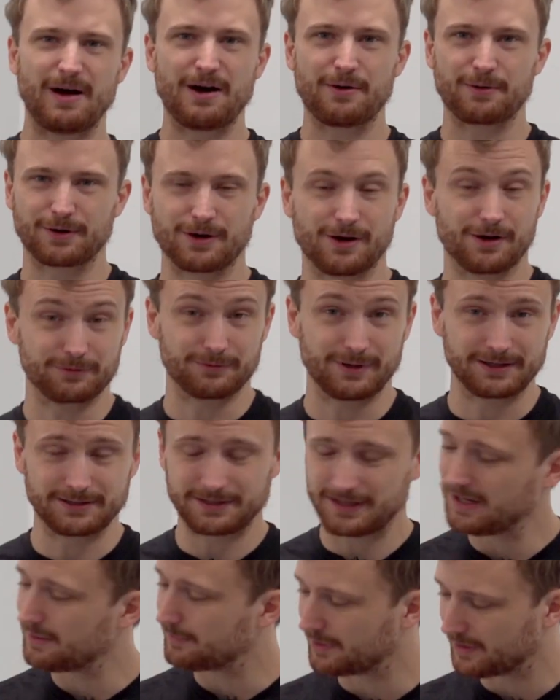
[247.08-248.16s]
power our Red
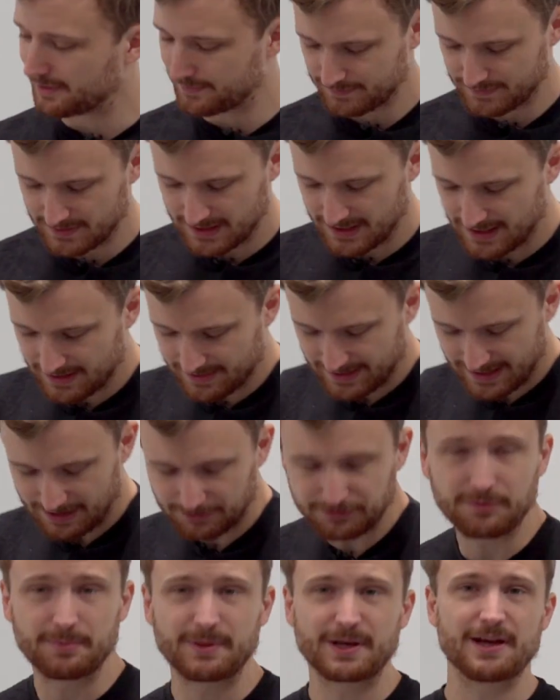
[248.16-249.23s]
camera. They
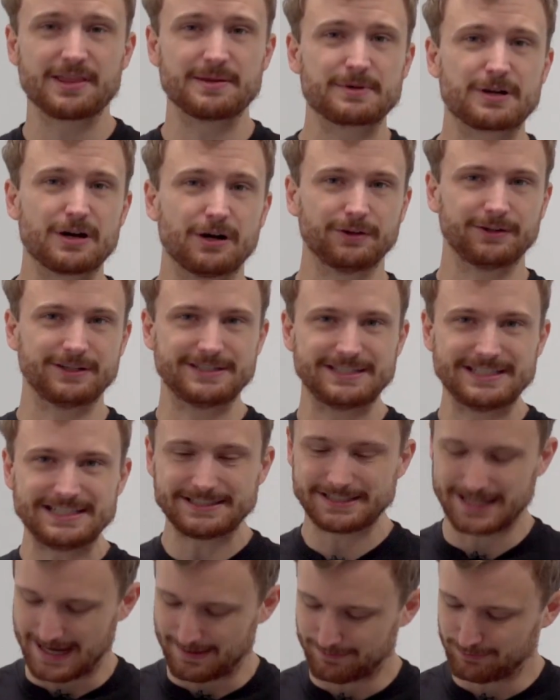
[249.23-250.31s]
have something on them called a
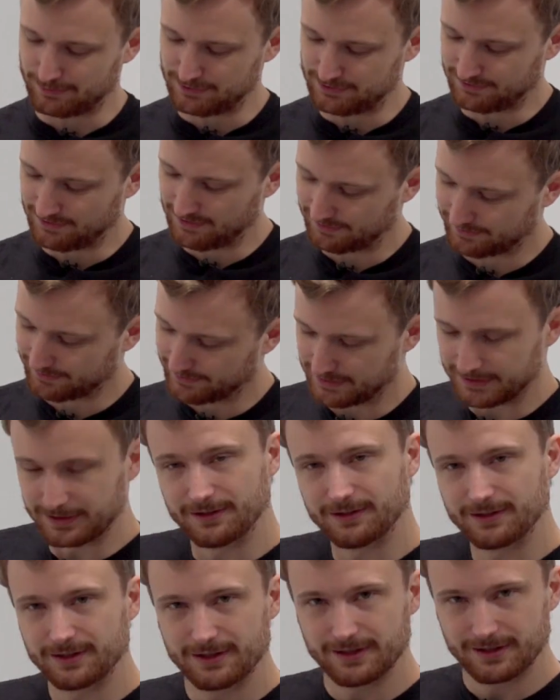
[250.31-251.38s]
D-Tap, which is this
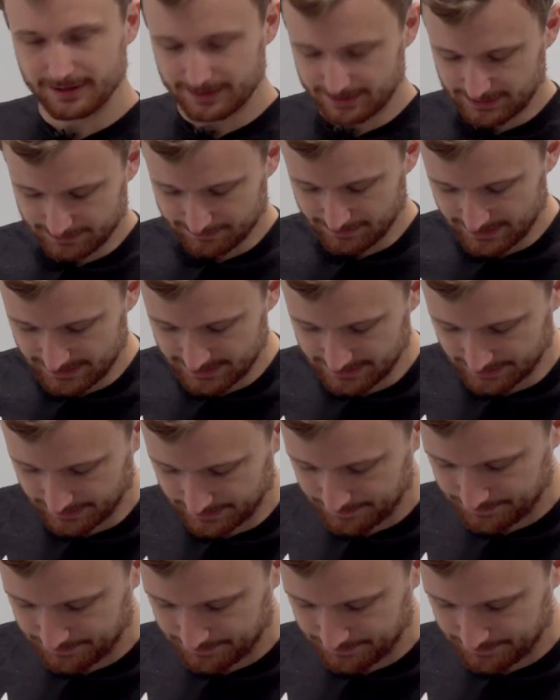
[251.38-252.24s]
little thing right here.